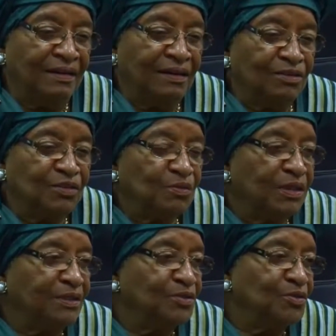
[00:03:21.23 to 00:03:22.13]
I was
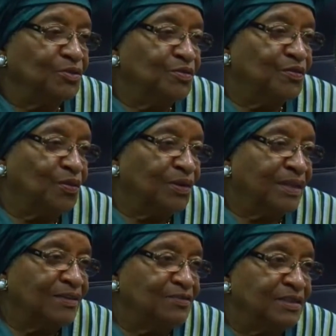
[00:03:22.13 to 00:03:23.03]
well known for
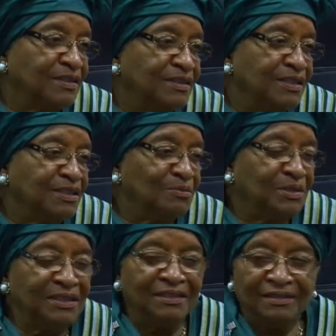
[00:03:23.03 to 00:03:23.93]
that fiscal
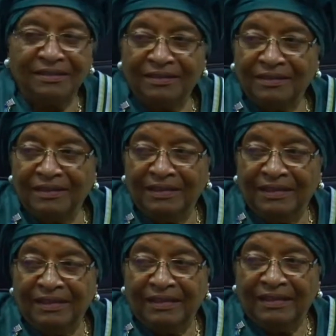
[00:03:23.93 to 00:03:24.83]
discipline,
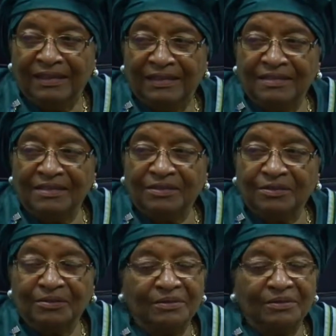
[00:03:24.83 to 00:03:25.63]
and so